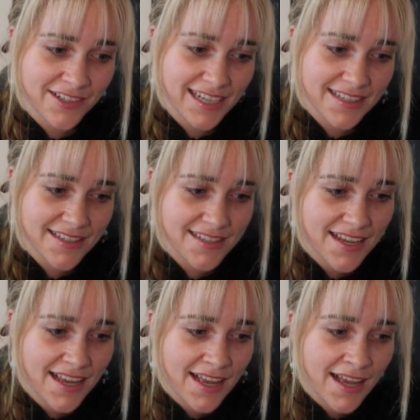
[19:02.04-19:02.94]
on us.
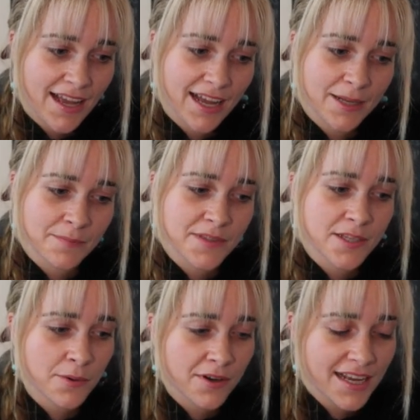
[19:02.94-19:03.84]

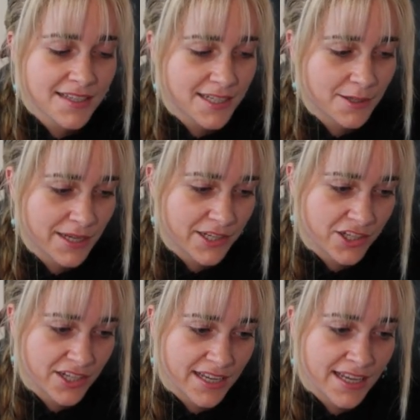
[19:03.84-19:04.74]
So we're asked a
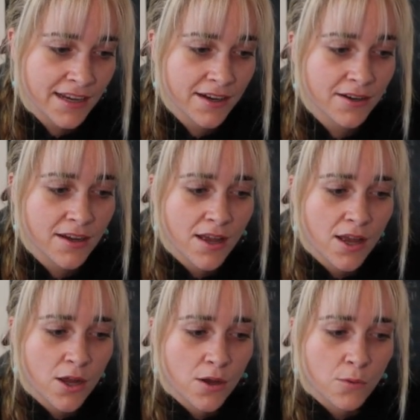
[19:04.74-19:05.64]
question here:
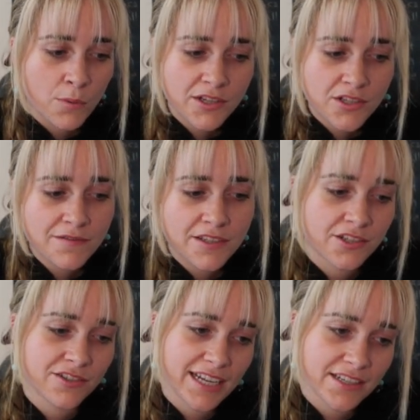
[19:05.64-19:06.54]
which of the
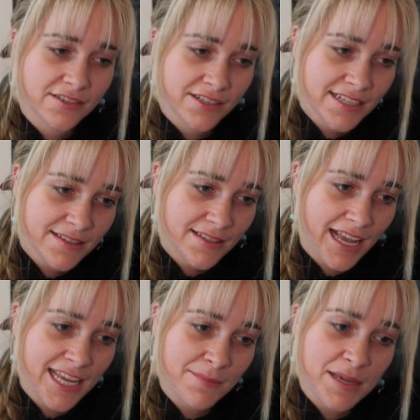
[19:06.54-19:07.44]
trajectories,
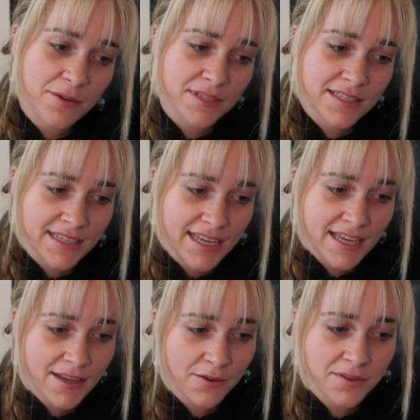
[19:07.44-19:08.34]
A, B, or
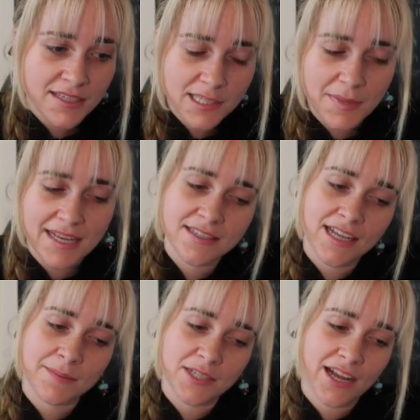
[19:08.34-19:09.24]
C, on this
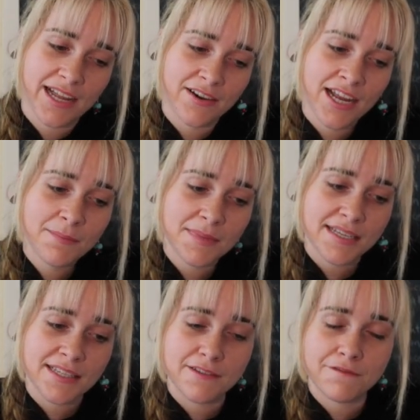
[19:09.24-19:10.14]
space-time diagram
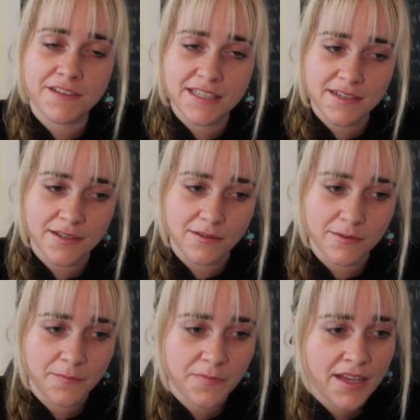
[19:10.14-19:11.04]
is
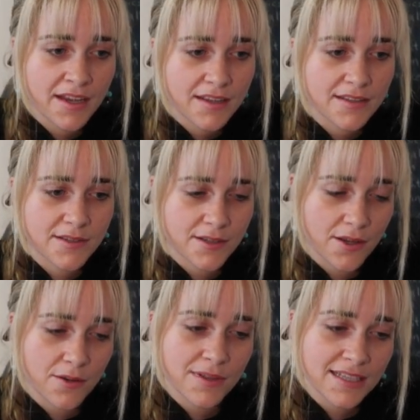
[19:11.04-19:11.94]
physical?
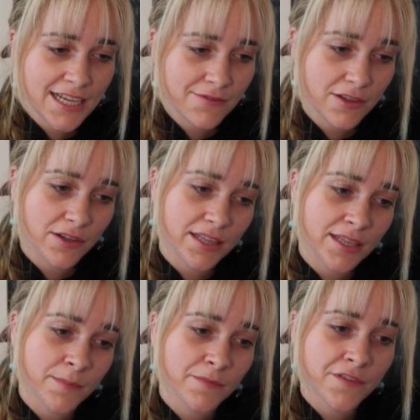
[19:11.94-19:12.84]
So let's have a look at
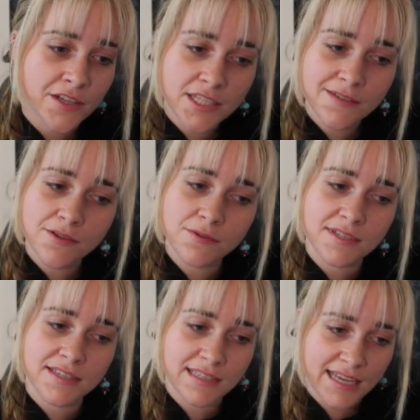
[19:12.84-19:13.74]
them. First of all,
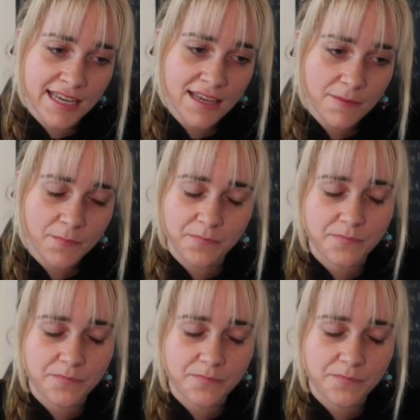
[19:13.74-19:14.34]
C,